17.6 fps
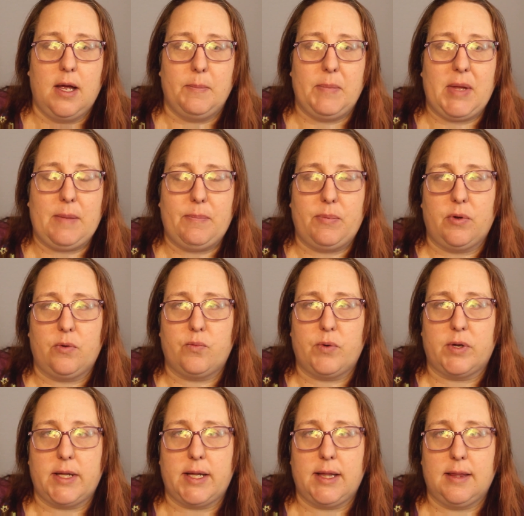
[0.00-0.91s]
people
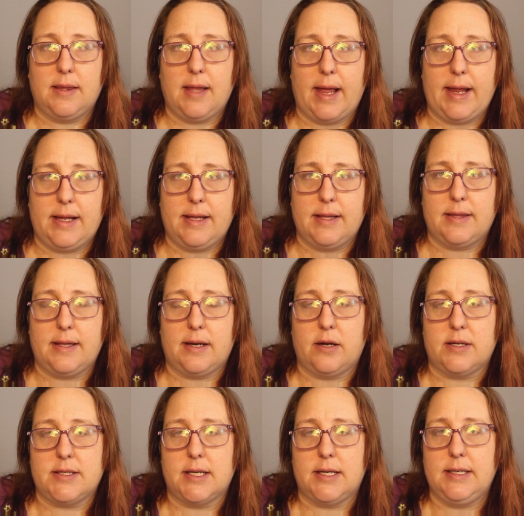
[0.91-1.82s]
really like
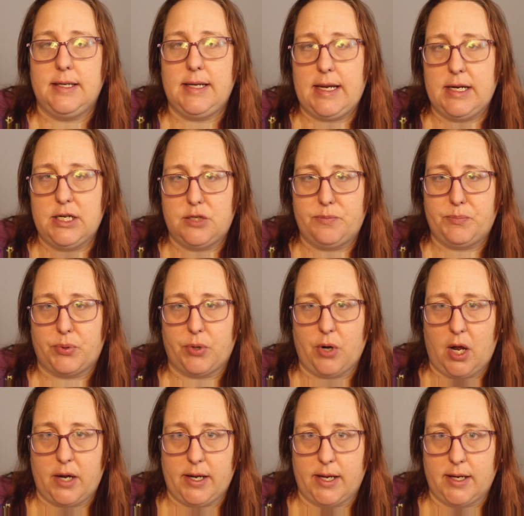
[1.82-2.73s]
that is a niche
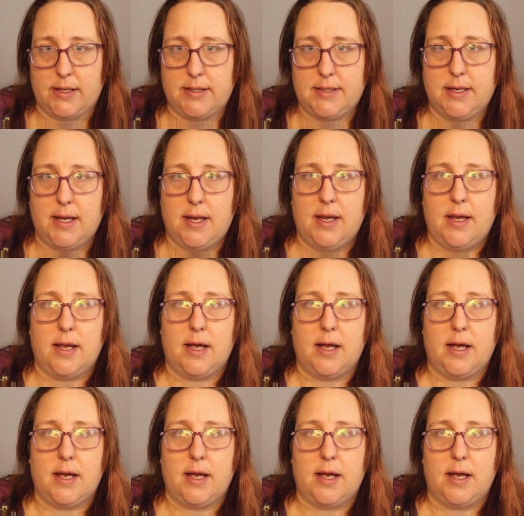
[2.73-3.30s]
product.